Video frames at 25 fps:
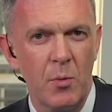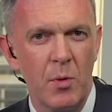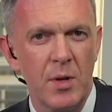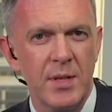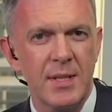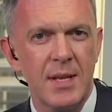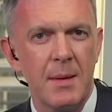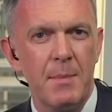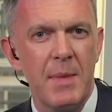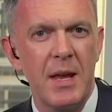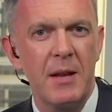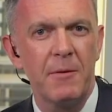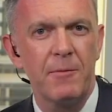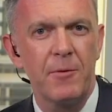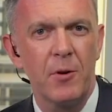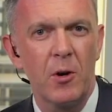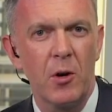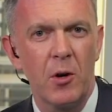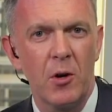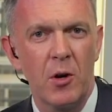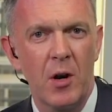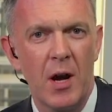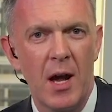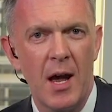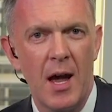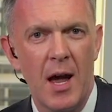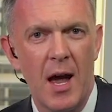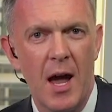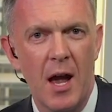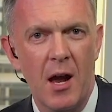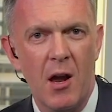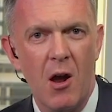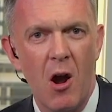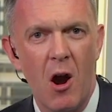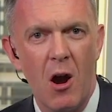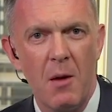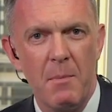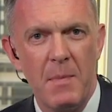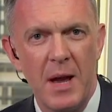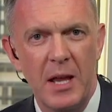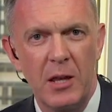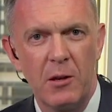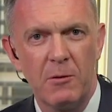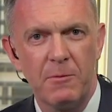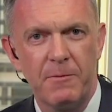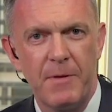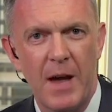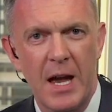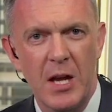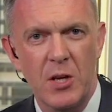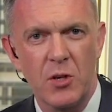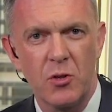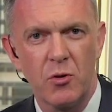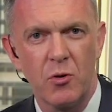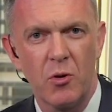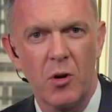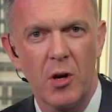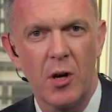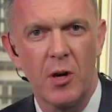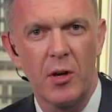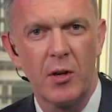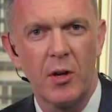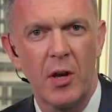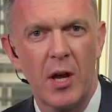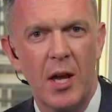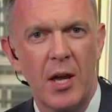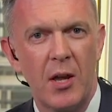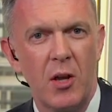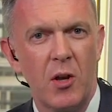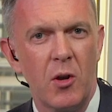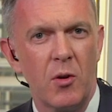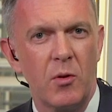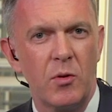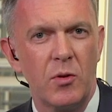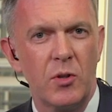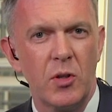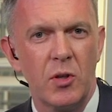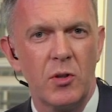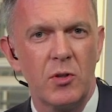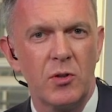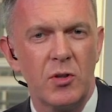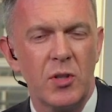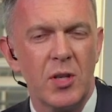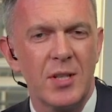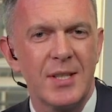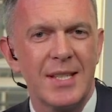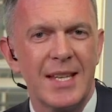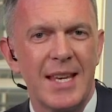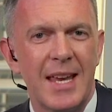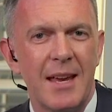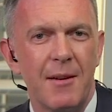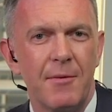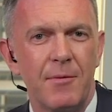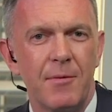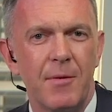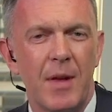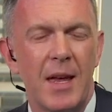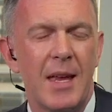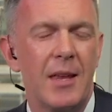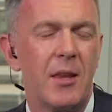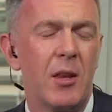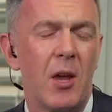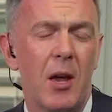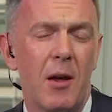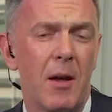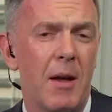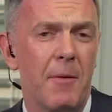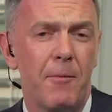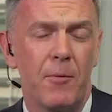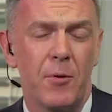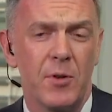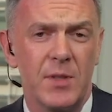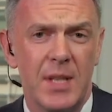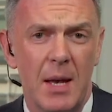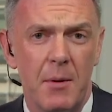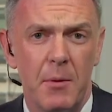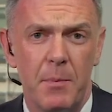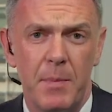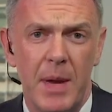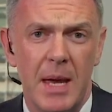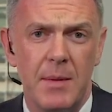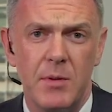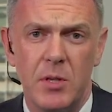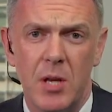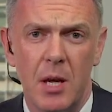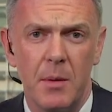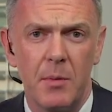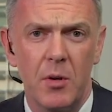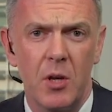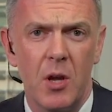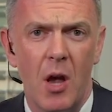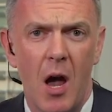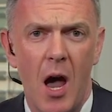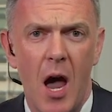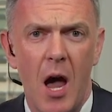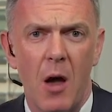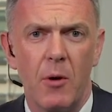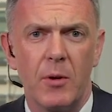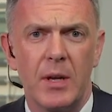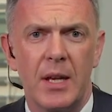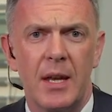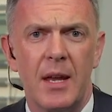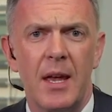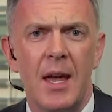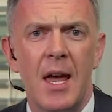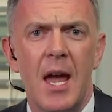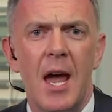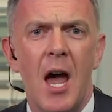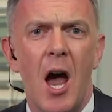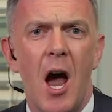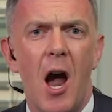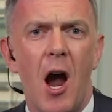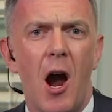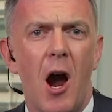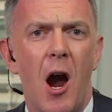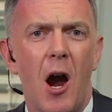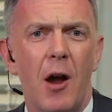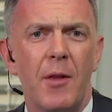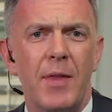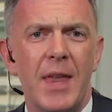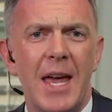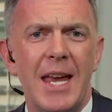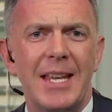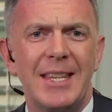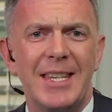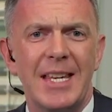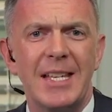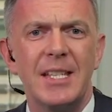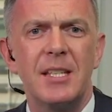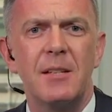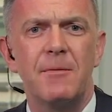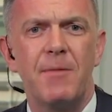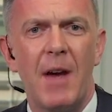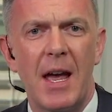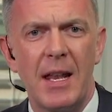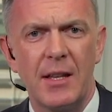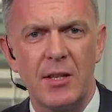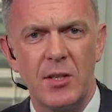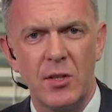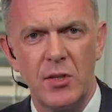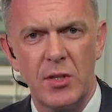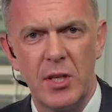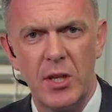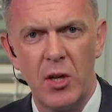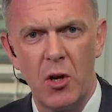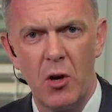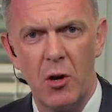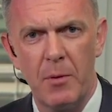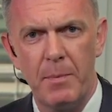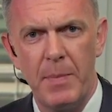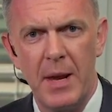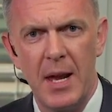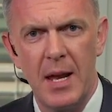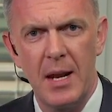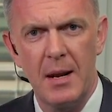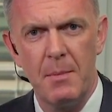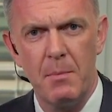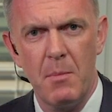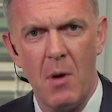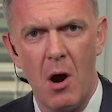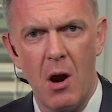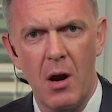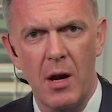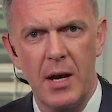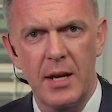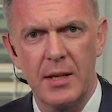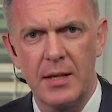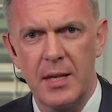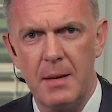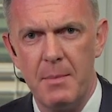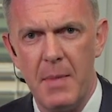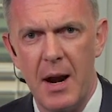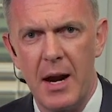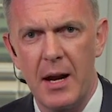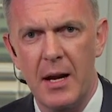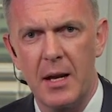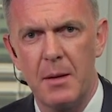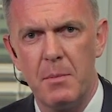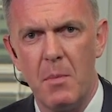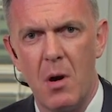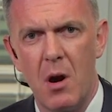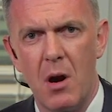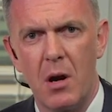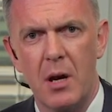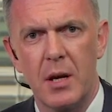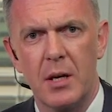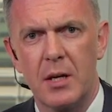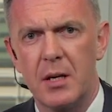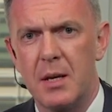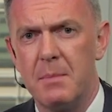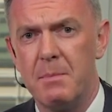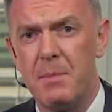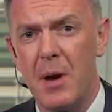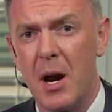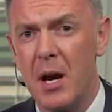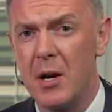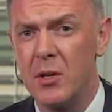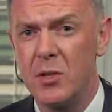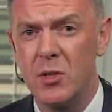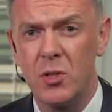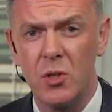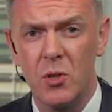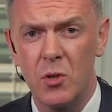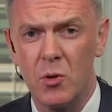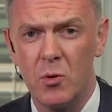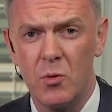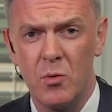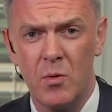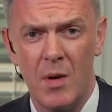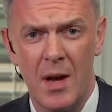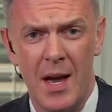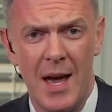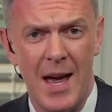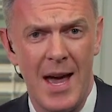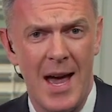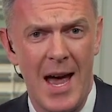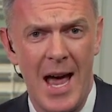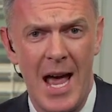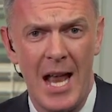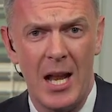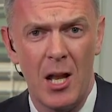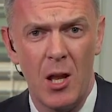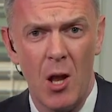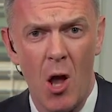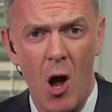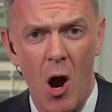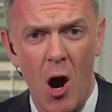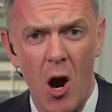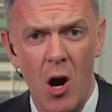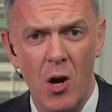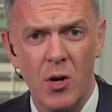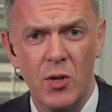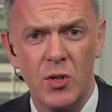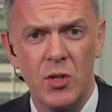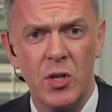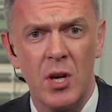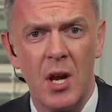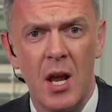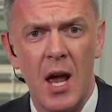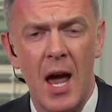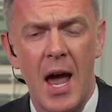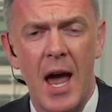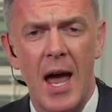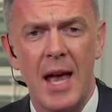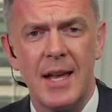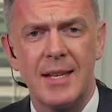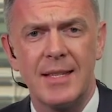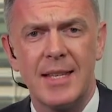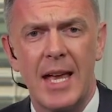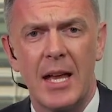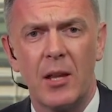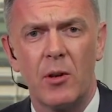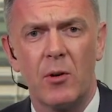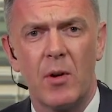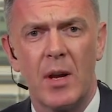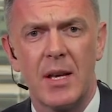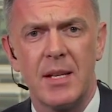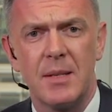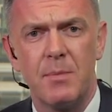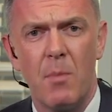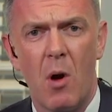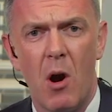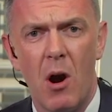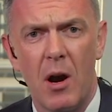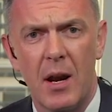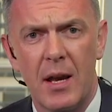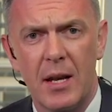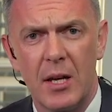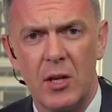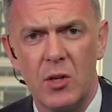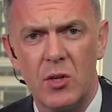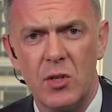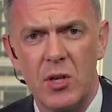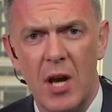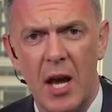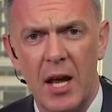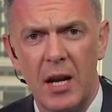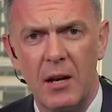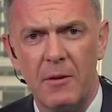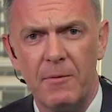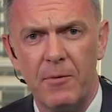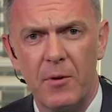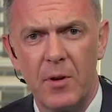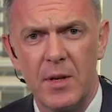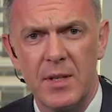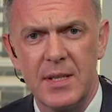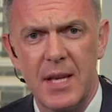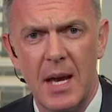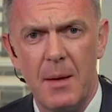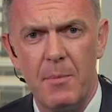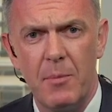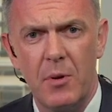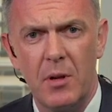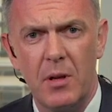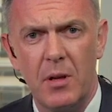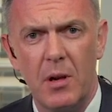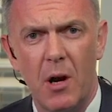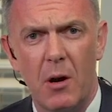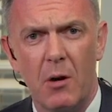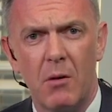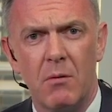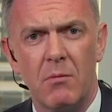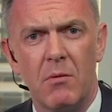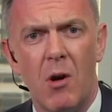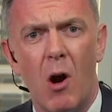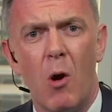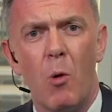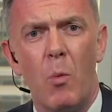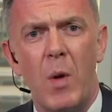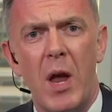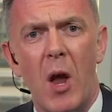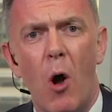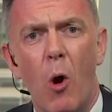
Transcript: And what does that mean for a car manufacturer? Does it give, for example, BMW, Audi, are they disadvantaged in the European market, the American market, compared to a large standardized market in China, for example? Or are we